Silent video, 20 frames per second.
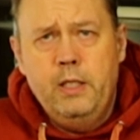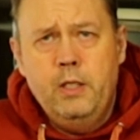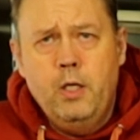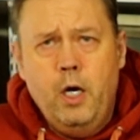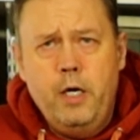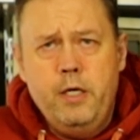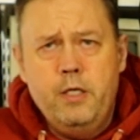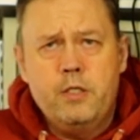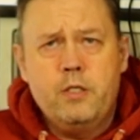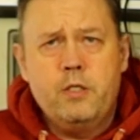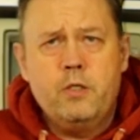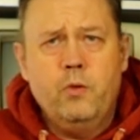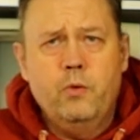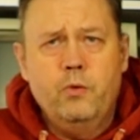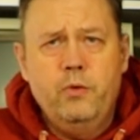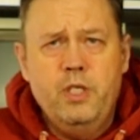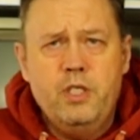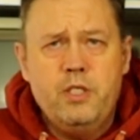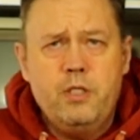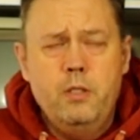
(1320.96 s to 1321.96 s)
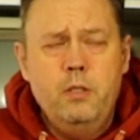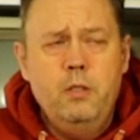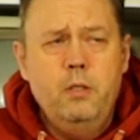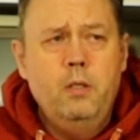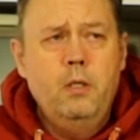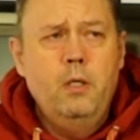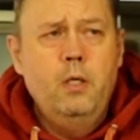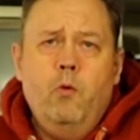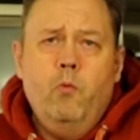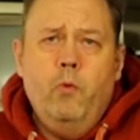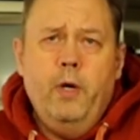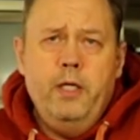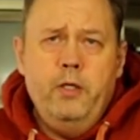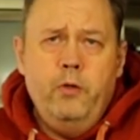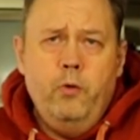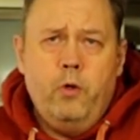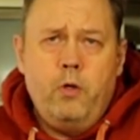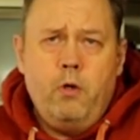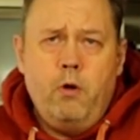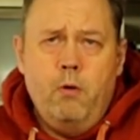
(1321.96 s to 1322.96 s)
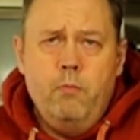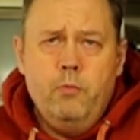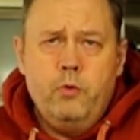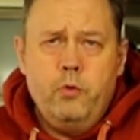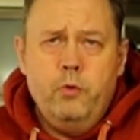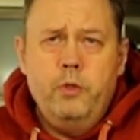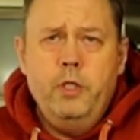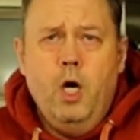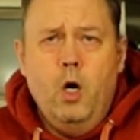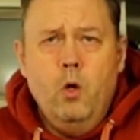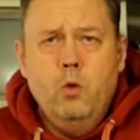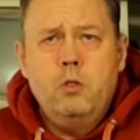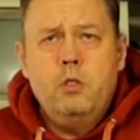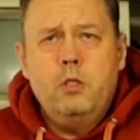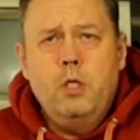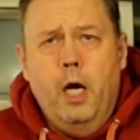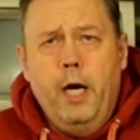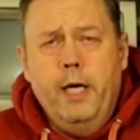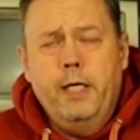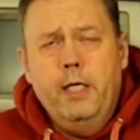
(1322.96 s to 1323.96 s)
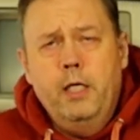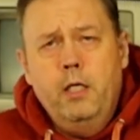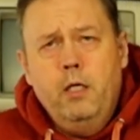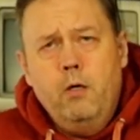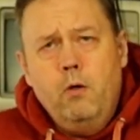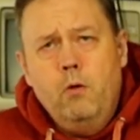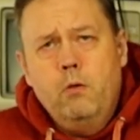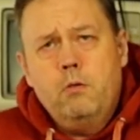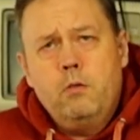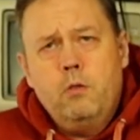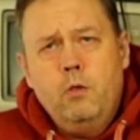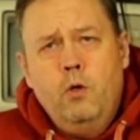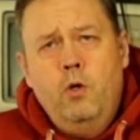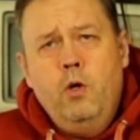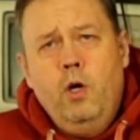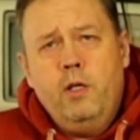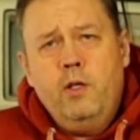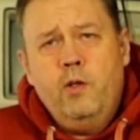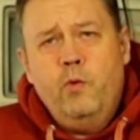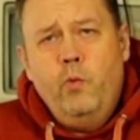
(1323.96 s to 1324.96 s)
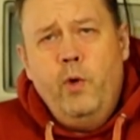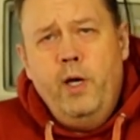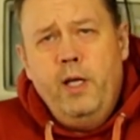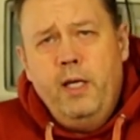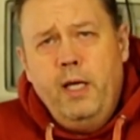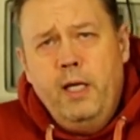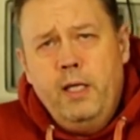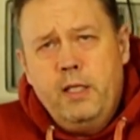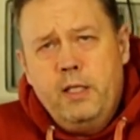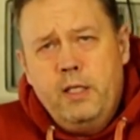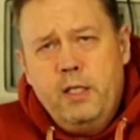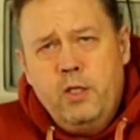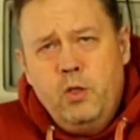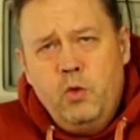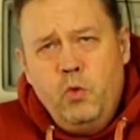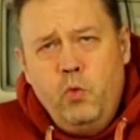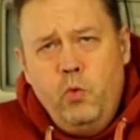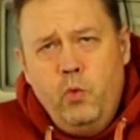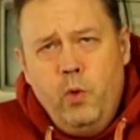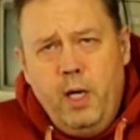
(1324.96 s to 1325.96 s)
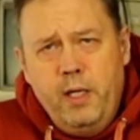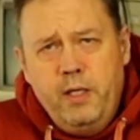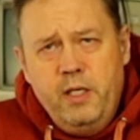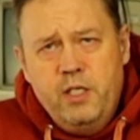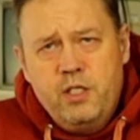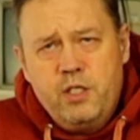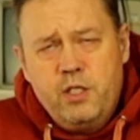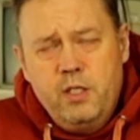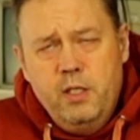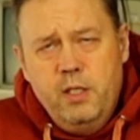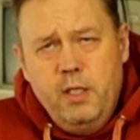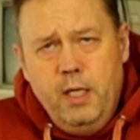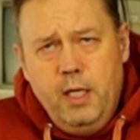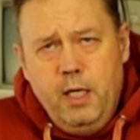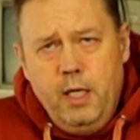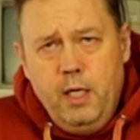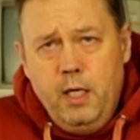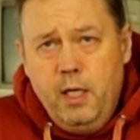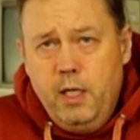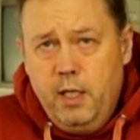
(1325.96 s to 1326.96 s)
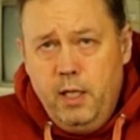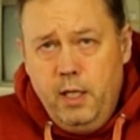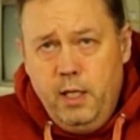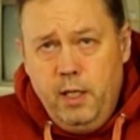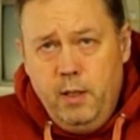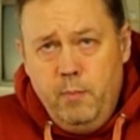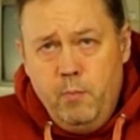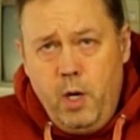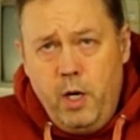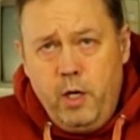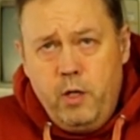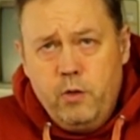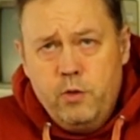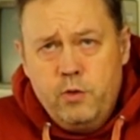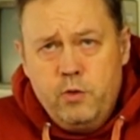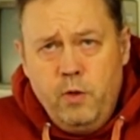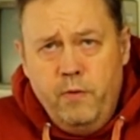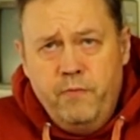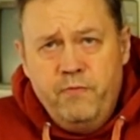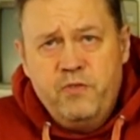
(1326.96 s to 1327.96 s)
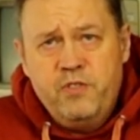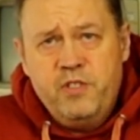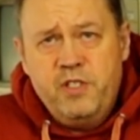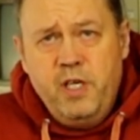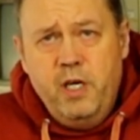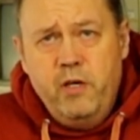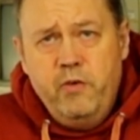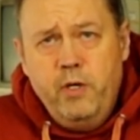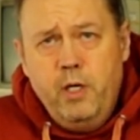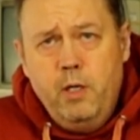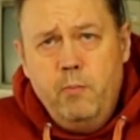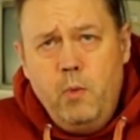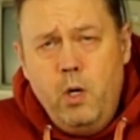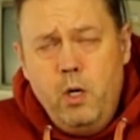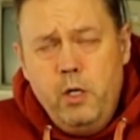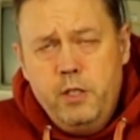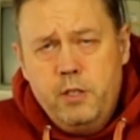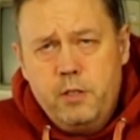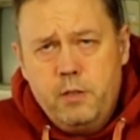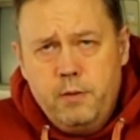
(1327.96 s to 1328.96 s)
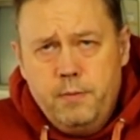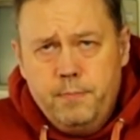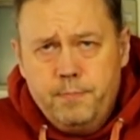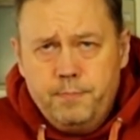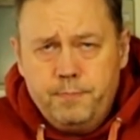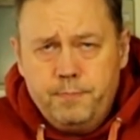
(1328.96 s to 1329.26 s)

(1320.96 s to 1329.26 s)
nice condition when you come to the outside. And I also got with it 2 additional Microsoft serial mice.